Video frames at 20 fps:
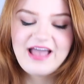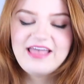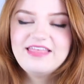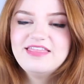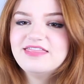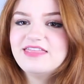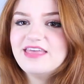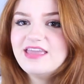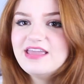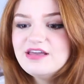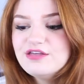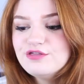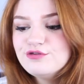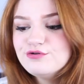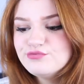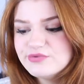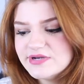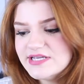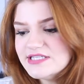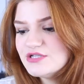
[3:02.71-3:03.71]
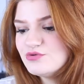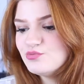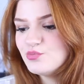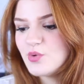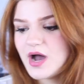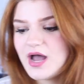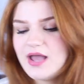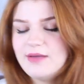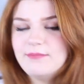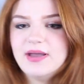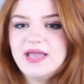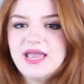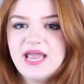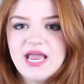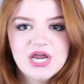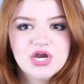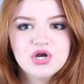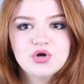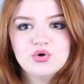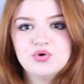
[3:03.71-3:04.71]
I think the reason why my
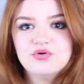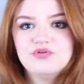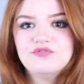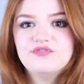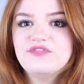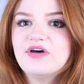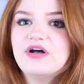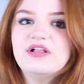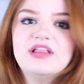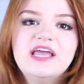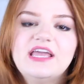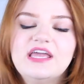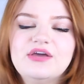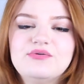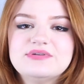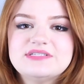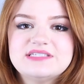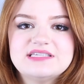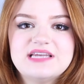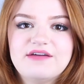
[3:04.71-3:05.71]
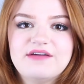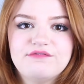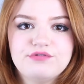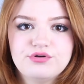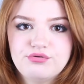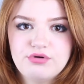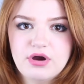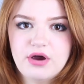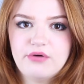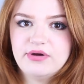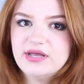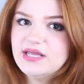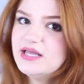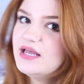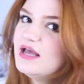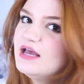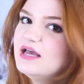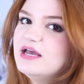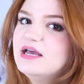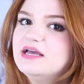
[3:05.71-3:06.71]
hair felt like it was never growing
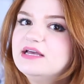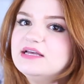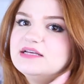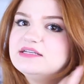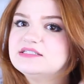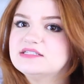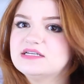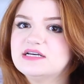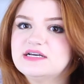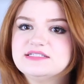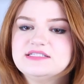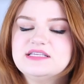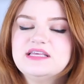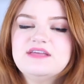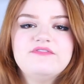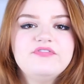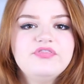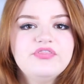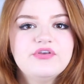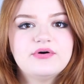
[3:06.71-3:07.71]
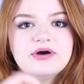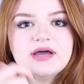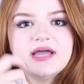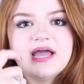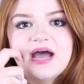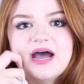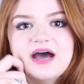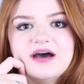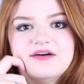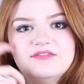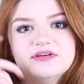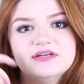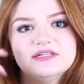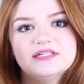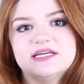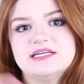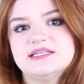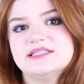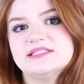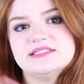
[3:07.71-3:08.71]
is because even though I have
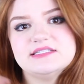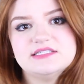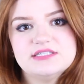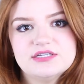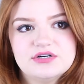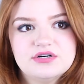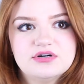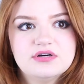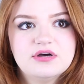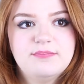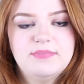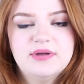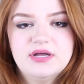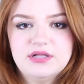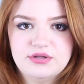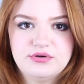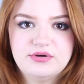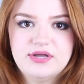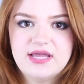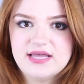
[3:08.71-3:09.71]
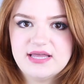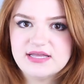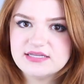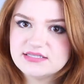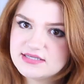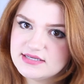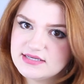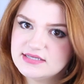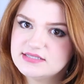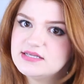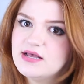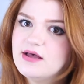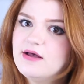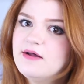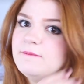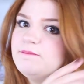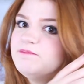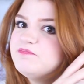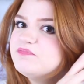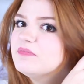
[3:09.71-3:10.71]
like silk pillowcases,
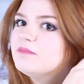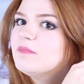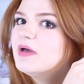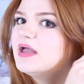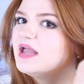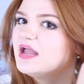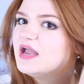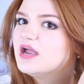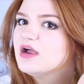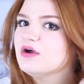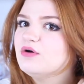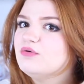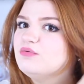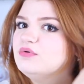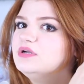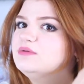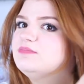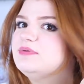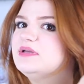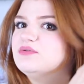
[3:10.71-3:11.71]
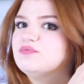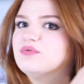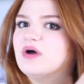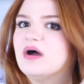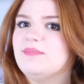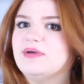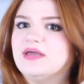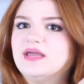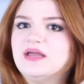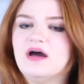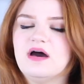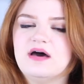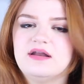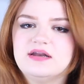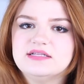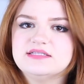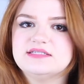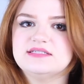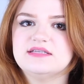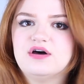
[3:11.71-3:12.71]
my hair would be rubbing on
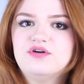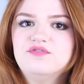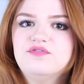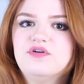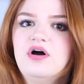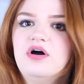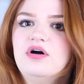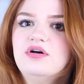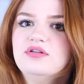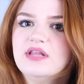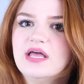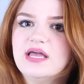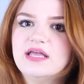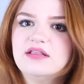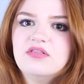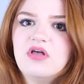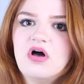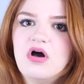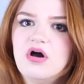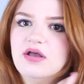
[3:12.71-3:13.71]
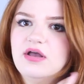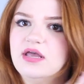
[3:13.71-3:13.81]
itself all night long,